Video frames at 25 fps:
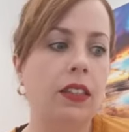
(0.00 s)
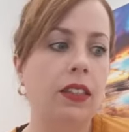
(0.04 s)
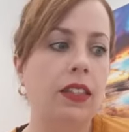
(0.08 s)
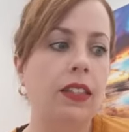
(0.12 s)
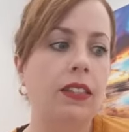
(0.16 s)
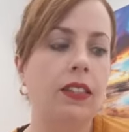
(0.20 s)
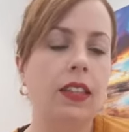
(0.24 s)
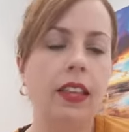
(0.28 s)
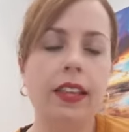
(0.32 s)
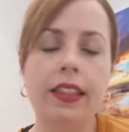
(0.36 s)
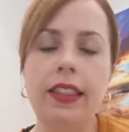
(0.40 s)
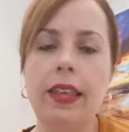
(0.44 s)

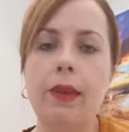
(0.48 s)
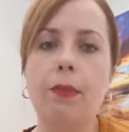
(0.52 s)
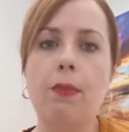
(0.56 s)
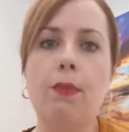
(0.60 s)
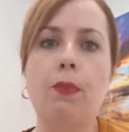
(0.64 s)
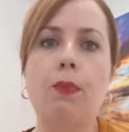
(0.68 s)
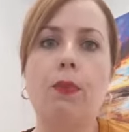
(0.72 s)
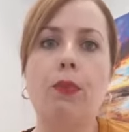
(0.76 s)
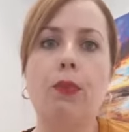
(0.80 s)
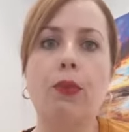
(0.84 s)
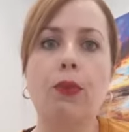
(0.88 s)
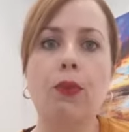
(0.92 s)
it's like they're
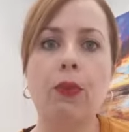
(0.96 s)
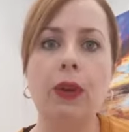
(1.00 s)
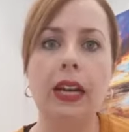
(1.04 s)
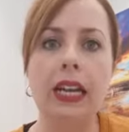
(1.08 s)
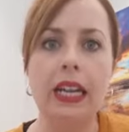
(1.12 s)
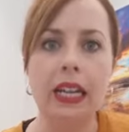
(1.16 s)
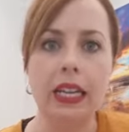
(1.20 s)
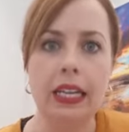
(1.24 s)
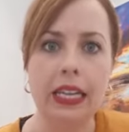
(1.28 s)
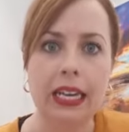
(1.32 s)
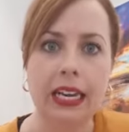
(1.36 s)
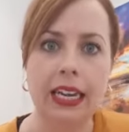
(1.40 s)

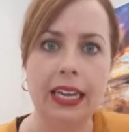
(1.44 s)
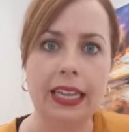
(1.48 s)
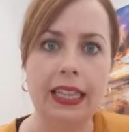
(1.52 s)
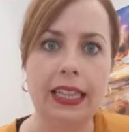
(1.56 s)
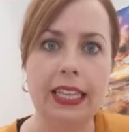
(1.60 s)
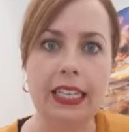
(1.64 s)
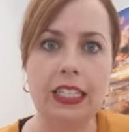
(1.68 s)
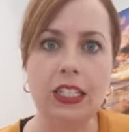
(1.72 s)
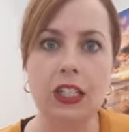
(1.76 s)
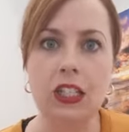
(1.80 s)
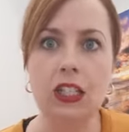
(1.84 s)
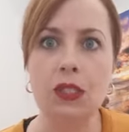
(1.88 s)
breeding.
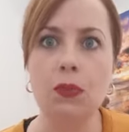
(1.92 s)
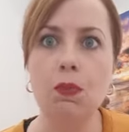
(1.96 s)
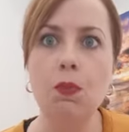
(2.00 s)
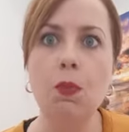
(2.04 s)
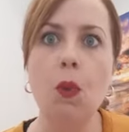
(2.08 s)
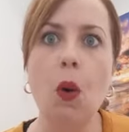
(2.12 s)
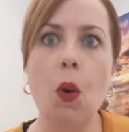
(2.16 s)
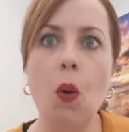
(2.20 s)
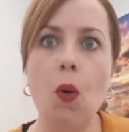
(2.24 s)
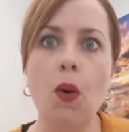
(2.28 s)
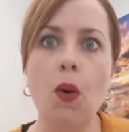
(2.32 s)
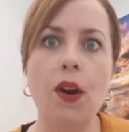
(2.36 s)
There's just
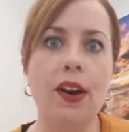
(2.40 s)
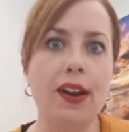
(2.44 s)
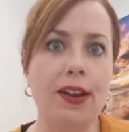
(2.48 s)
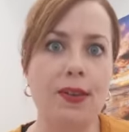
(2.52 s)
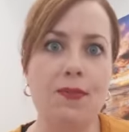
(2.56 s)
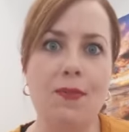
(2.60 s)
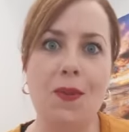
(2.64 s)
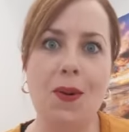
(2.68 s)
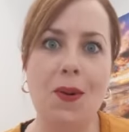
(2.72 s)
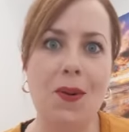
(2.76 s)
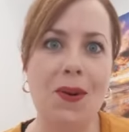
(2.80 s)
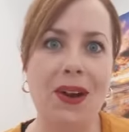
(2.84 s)
more
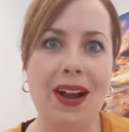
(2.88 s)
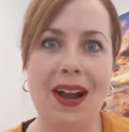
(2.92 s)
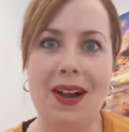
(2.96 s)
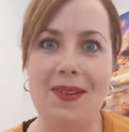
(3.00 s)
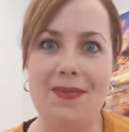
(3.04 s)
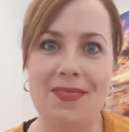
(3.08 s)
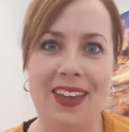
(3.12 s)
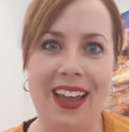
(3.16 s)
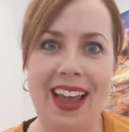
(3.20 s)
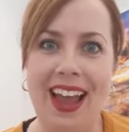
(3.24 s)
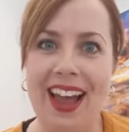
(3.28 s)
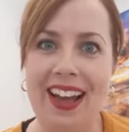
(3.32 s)
and more
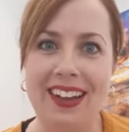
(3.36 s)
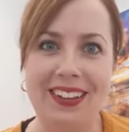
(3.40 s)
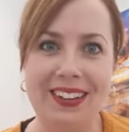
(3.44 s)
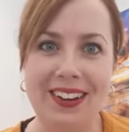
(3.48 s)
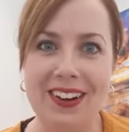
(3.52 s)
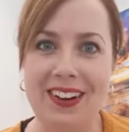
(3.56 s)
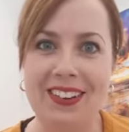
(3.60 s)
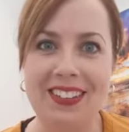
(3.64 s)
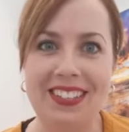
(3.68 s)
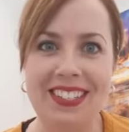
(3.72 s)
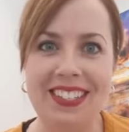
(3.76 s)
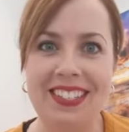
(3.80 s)
coming out
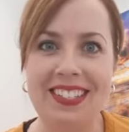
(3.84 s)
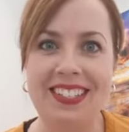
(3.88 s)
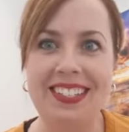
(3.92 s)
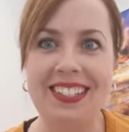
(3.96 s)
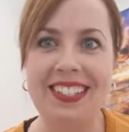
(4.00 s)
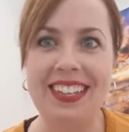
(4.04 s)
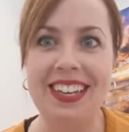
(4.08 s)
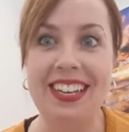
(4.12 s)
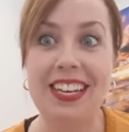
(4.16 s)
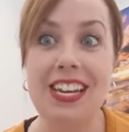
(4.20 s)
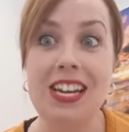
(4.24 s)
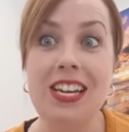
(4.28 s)

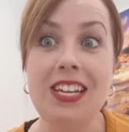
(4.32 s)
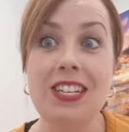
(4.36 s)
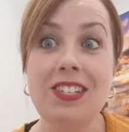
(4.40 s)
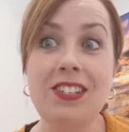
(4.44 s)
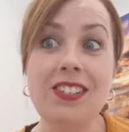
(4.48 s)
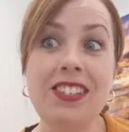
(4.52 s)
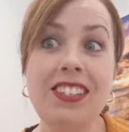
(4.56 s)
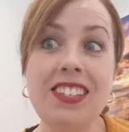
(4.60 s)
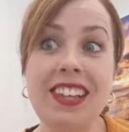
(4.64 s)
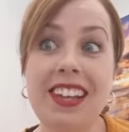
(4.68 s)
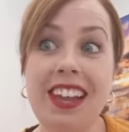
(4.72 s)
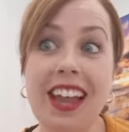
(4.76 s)
constantly.
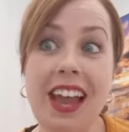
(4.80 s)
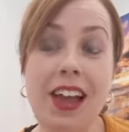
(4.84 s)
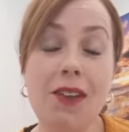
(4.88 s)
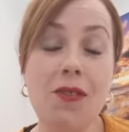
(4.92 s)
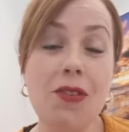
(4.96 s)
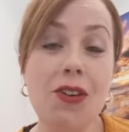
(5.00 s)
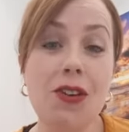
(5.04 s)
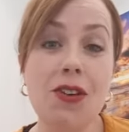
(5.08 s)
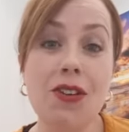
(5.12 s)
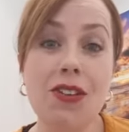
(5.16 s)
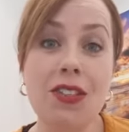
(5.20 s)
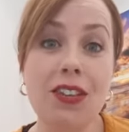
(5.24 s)
So it's like, how
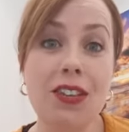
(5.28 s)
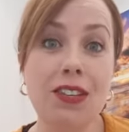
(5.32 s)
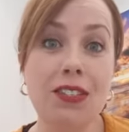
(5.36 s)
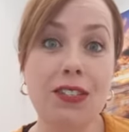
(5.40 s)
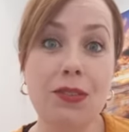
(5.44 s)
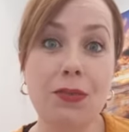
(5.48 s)
on earth are you